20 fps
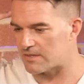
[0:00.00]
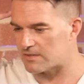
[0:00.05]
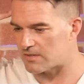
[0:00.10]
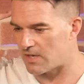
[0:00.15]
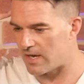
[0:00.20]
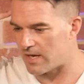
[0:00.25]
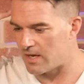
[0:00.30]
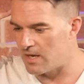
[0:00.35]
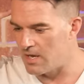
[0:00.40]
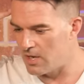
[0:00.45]
It's
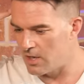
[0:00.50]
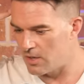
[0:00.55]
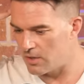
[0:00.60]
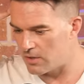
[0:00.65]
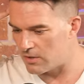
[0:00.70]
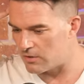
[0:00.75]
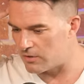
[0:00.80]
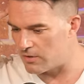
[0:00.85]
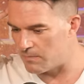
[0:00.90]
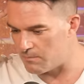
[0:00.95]
like
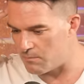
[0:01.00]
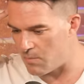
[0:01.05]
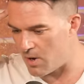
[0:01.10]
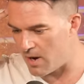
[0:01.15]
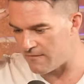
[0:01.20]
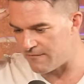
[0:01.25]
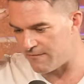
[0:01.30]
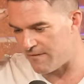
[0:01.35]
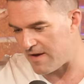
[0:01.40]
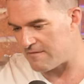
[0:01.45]

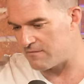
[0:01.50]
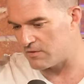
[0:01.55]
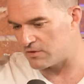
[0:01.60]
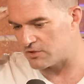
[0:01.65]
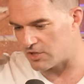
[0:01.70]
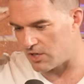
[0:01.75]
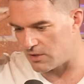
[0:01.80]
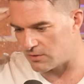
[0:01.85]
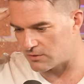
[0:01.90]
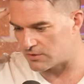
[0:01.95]
my favorite
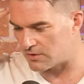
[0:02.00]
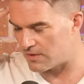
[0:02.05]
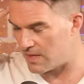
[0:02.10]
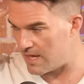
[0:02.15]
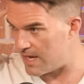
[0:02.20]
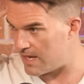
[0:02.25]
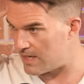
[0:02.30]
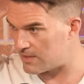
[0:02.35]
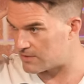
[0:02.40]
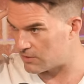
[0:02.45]
jokes are
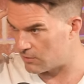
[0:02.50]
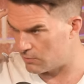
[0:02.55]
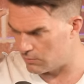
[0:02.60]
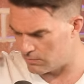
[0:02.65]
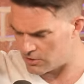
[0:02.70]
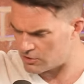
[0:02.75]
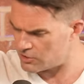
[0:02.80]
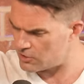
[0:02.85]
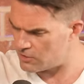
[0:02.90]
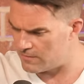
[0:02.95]
theirs
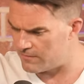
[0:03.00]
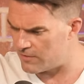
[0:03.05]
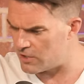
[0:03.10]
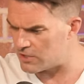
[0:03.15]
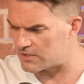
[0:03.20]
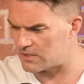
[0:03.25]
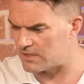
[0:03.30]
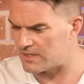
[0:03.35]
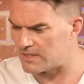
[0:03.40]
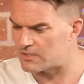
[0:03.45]
almost
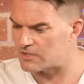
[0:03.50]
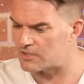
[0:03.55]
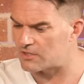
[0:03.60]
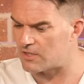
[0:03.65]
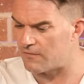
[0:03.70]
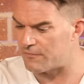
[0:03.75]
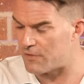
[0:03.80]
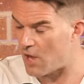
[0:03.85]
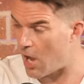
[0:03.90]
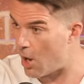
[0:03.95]
universally, is
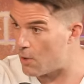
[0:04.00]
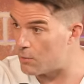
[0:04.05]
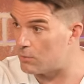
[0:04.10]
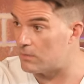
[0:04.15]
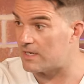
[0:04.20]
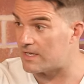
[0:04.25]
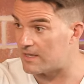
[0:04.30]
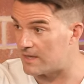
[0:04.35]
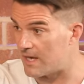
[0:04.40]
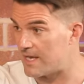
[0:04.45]
stuff that
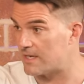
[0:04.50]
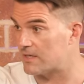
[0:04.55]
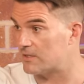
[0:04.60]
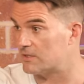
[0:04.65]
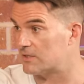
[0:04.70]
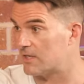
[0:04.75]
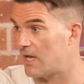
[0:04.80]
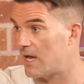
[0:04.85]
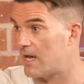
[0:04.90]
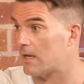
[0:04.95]
only they
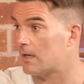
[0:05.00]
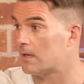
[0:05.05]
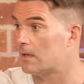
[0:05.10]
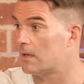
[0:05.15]
could say.